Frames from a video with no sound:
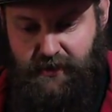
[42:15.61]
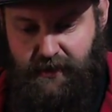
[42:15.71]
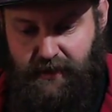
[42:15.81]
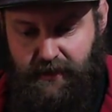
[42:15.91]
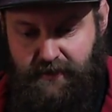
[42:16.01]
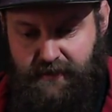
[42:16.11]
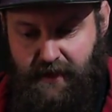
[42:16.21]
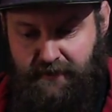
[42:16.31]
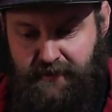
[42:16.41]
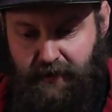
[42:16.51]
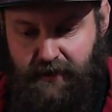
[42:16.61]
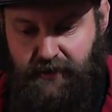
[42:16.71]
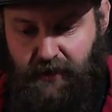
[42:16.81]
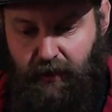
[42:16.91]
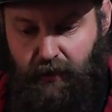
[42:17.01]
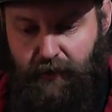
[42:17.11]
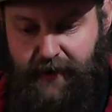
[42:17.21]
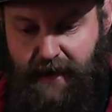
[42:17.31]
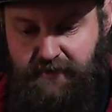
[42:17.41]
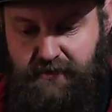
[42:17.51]
it sounds like the whole
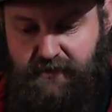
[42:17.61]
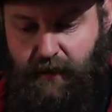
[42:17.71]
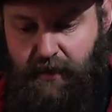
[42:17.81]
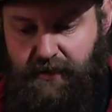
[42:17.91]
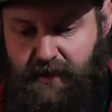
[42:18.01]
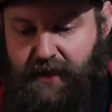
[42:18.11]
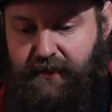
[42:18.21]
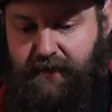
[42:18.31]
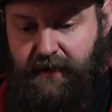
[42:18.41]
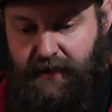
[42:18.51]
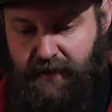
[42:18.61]
house is coming down,